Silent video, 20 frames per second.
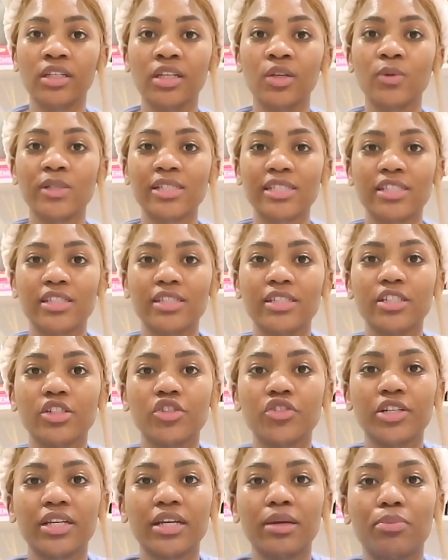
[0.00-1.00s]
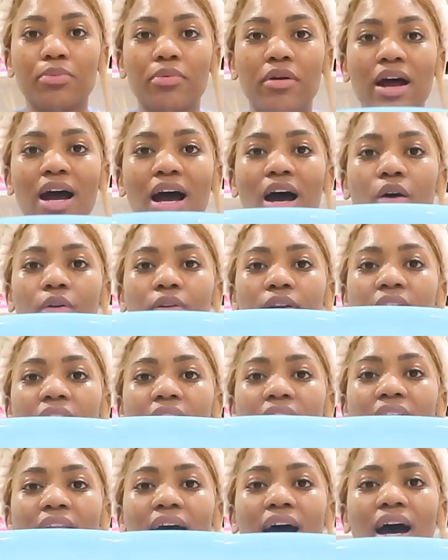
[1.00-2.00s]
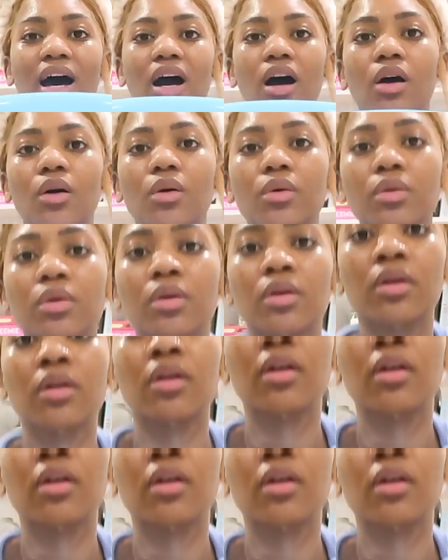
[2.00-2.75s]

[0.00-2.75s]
It was literally brown, and now